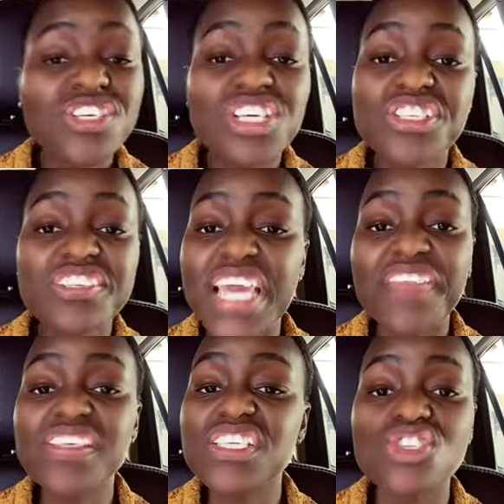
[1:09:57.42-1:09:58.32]
Precious to
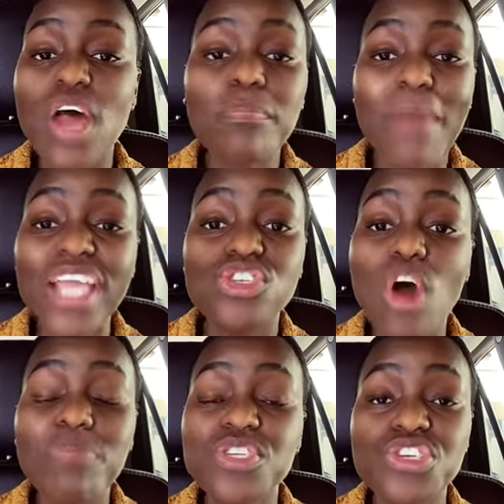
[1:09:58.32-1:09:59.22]
say, this is not my
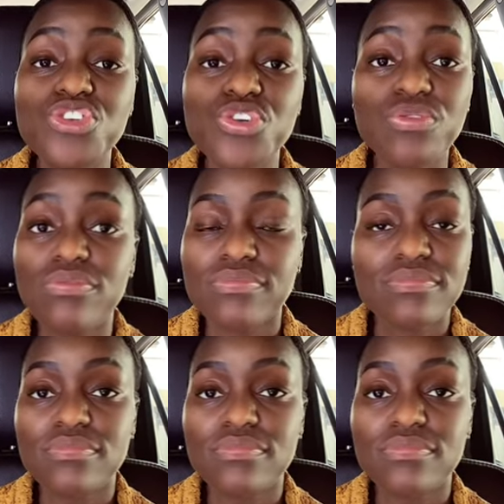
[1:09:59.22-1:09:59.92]
job to do.